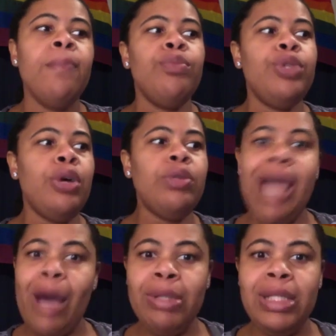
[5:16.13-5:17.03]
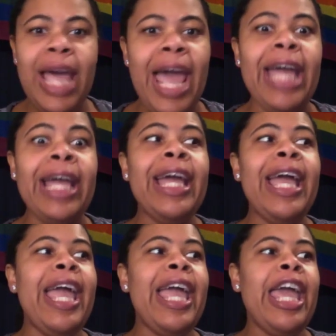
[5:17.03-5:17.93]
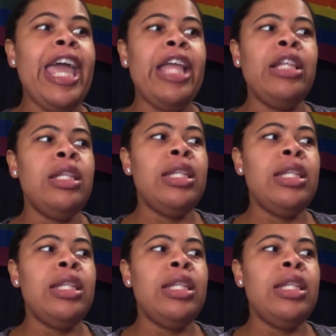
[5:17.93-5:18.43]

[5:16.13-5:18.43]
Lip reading: So that was that. And